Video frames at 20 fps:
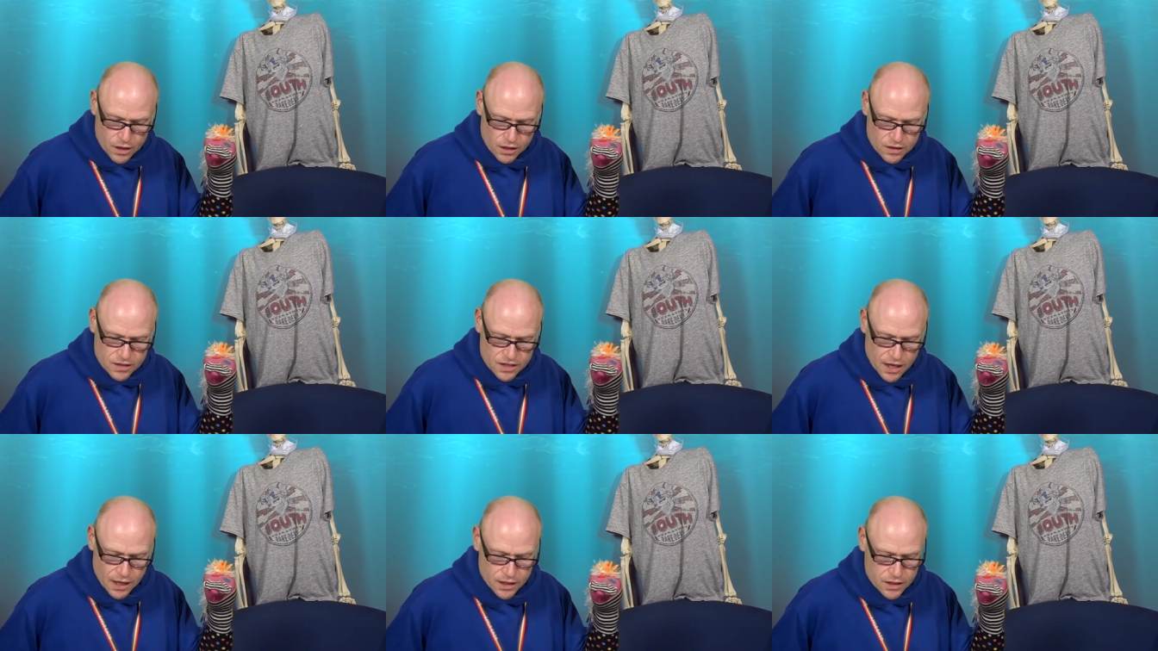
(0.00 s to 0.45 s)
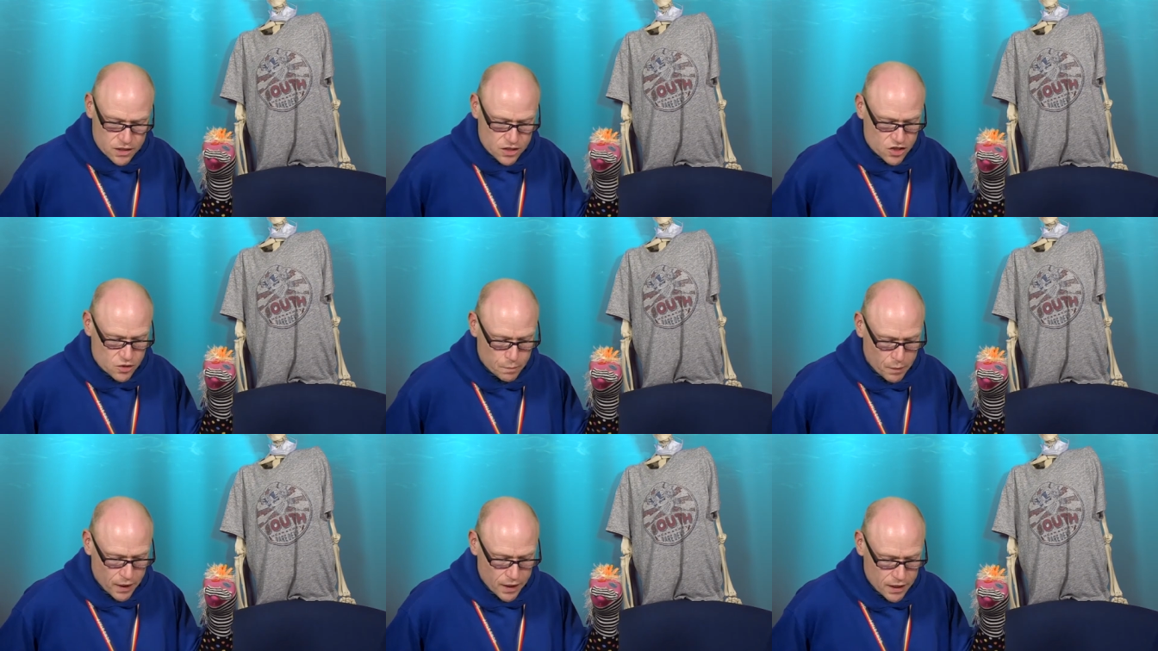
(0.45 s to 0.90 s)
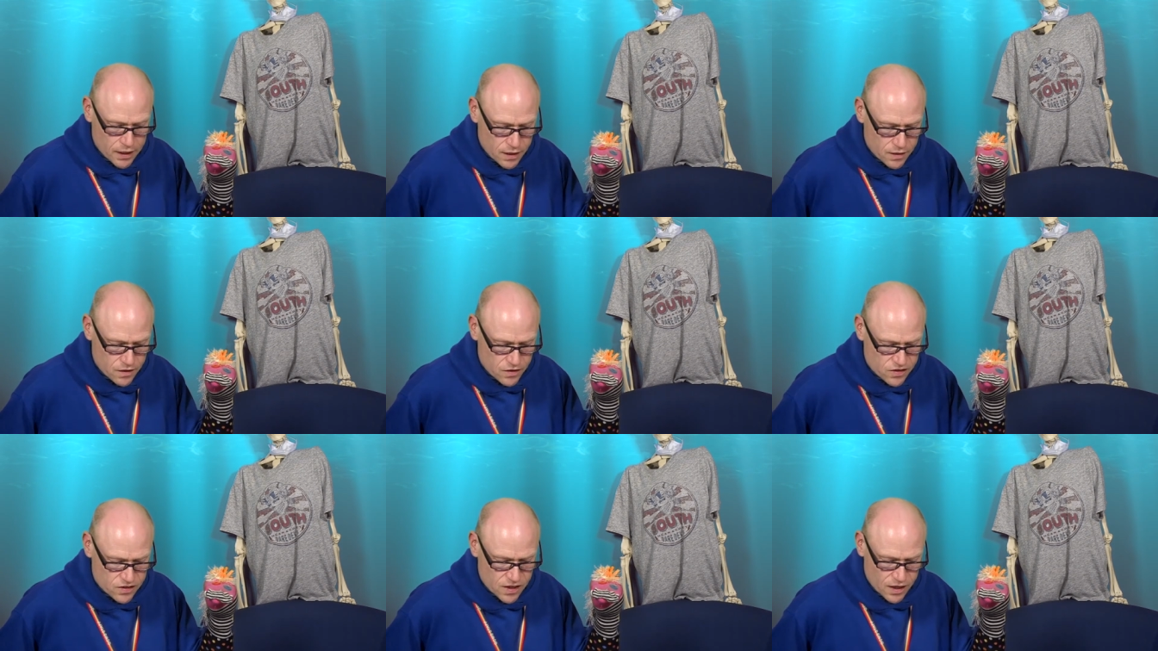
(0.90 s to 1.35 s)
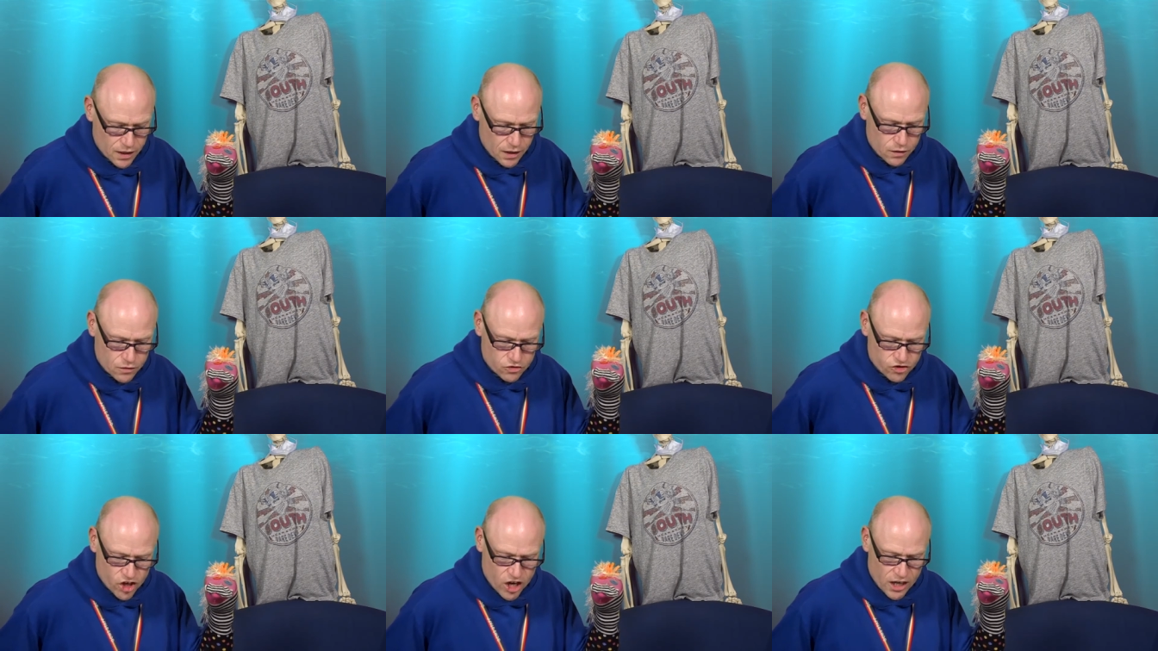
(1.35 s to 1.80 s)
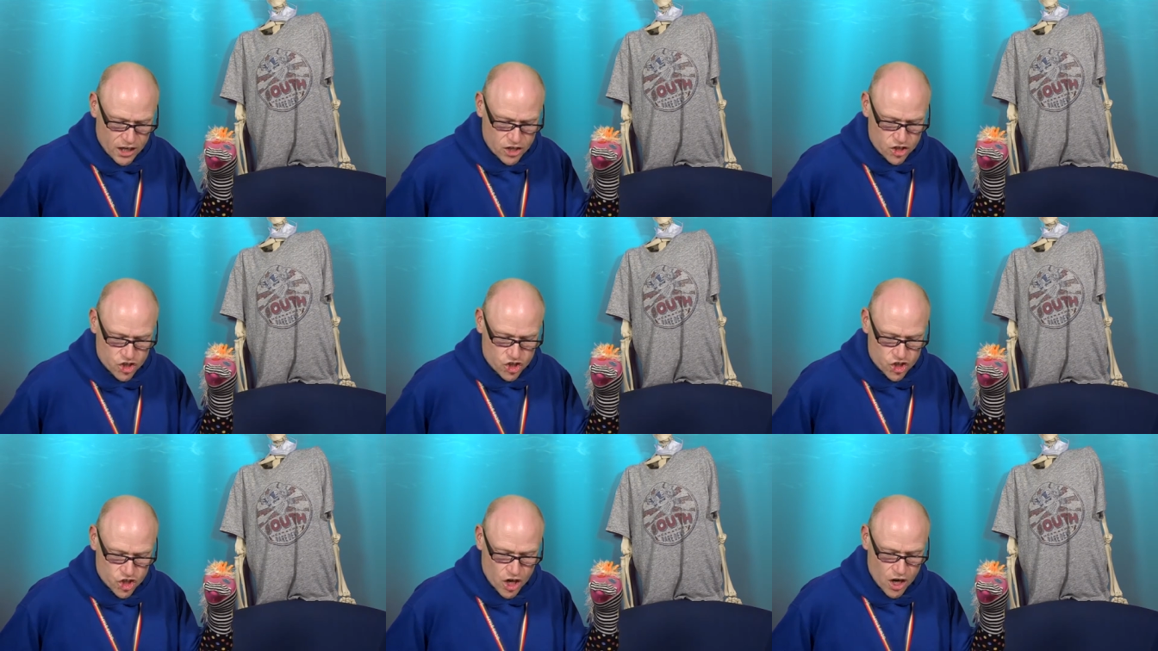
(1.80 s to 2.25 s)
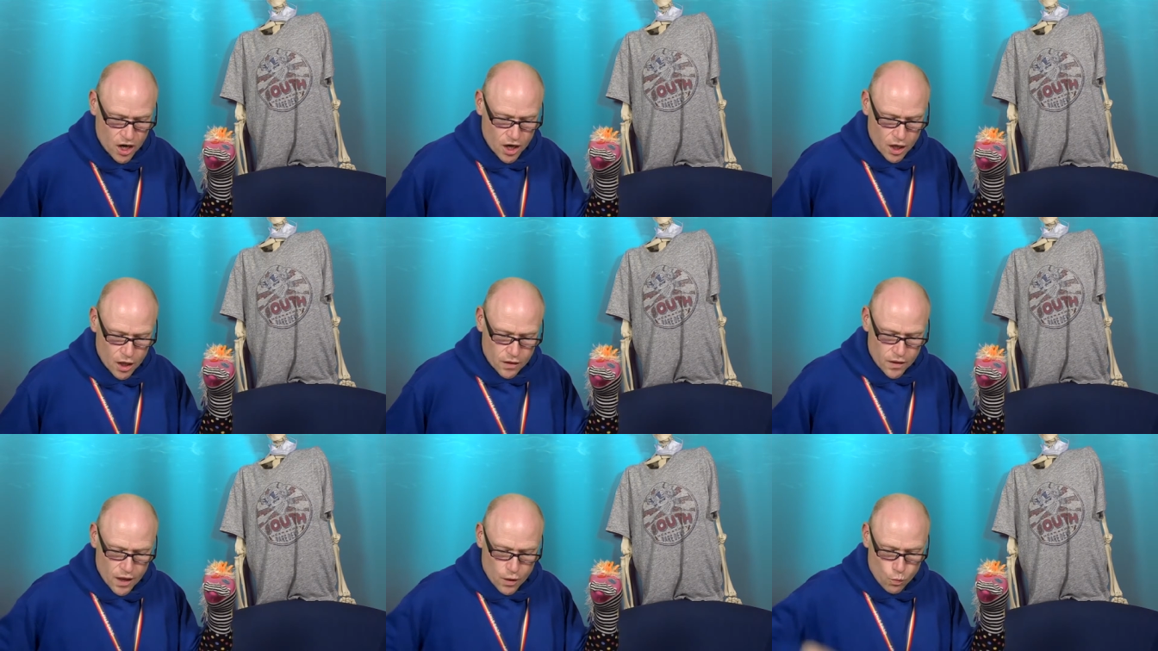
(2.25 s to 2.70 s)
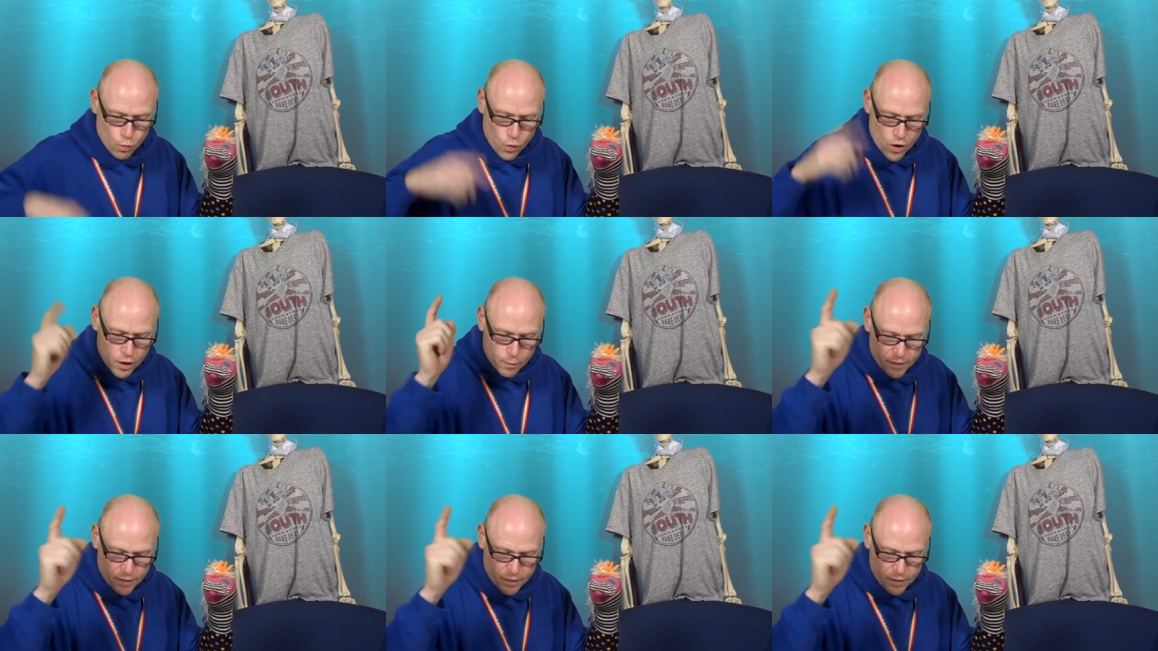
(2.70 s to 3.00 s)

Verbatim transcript: and talent displayed in this technical challenge. They will